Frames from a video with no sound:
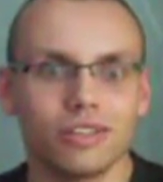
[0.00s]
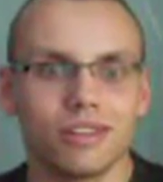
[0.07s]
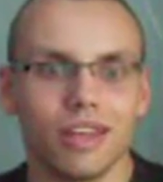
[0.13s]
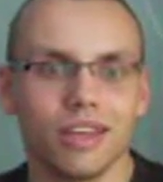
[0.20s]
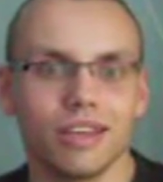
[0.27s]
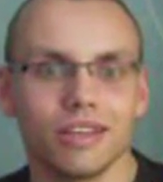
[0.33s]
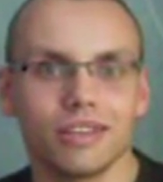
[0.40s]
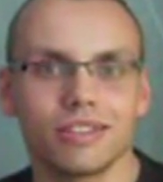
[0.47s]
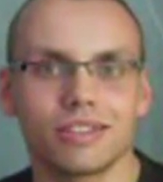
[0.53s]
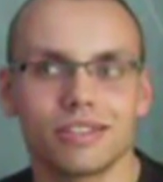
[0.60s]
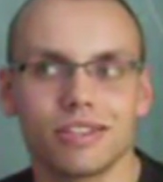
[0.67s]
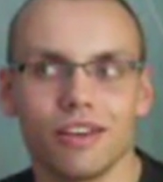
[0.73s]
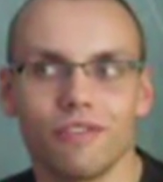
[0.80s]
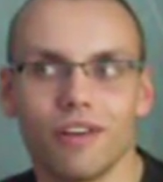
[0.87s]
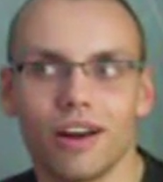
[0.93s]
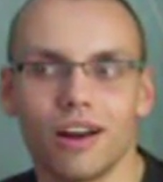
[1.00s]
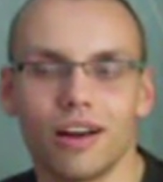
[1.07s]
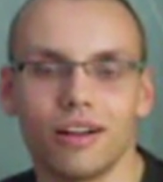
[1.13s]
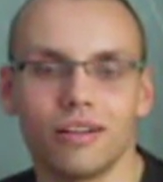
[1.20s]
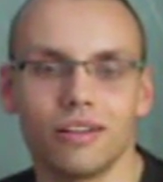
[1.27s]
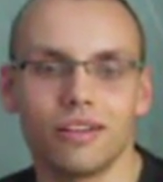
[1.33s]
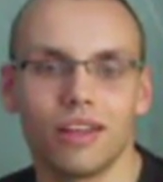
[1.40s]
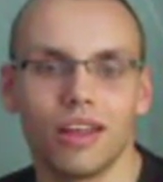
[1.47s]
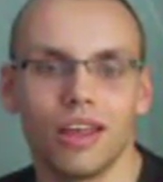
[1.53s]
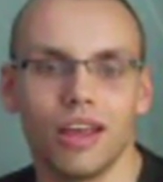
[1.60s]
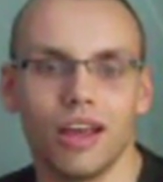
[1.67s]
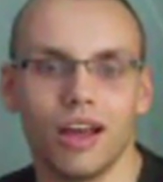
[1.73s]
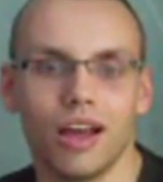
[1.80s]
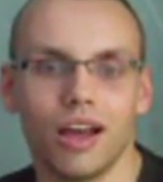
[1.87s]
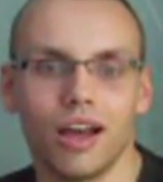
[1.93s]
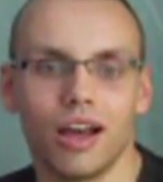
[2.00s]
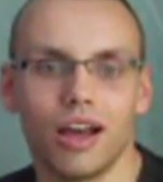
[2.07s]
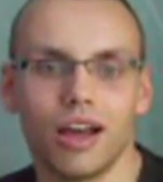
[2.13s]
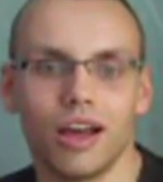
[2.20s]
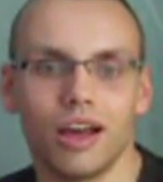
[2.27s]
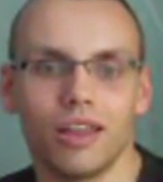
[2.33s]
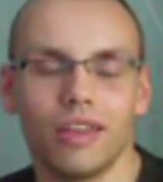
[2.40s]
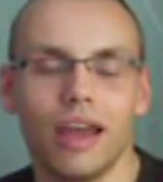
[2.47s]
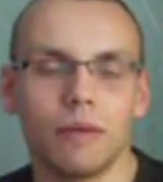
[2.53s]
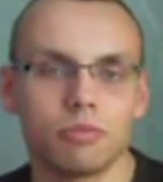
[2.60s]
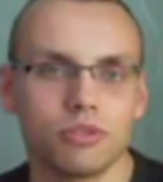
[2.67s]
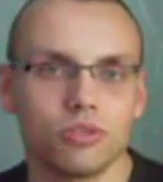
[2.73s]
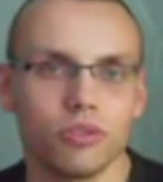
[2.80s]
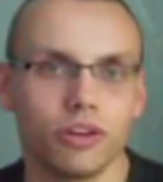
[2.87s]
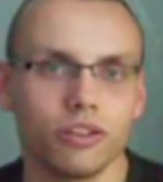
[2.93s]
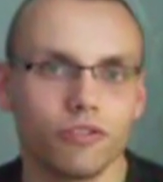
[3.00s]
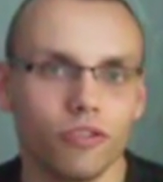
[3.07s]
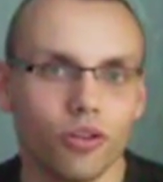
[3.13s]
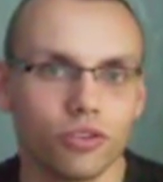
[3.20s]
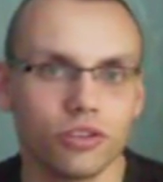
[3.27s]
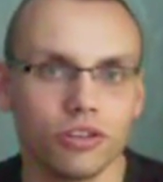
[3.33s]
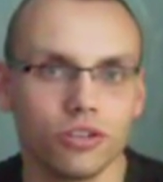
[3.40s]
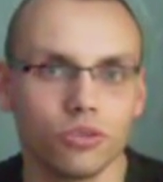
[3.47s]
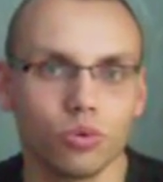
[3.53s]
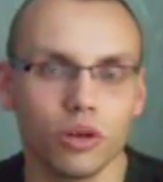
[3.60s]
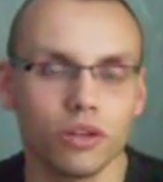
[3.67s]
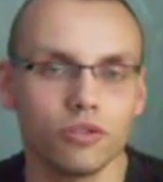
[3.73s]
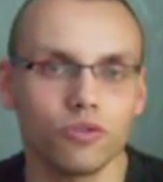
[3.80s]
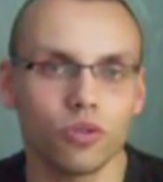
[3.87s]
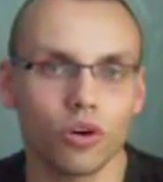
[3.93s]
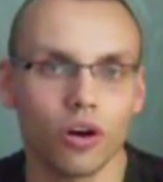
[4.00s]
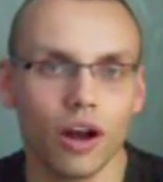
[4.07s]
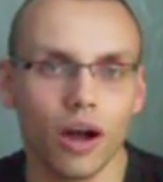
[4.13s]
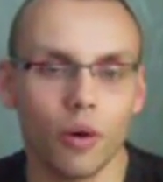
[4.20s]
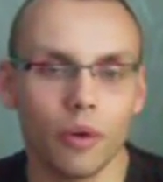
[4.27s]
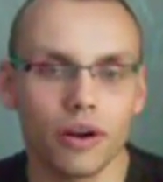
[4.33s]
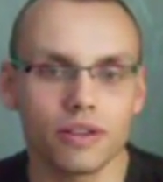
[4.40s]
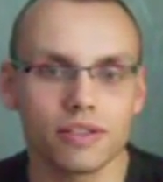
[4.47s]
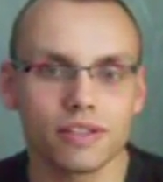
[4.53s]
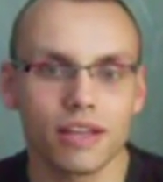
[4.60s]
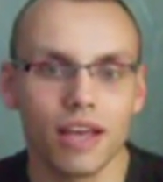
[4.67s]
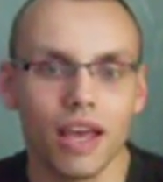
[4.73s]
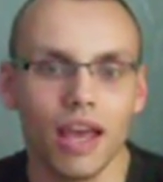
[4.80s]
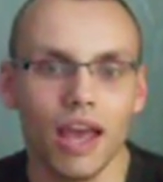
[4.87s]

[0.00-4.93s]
taking several naps during 24 hours,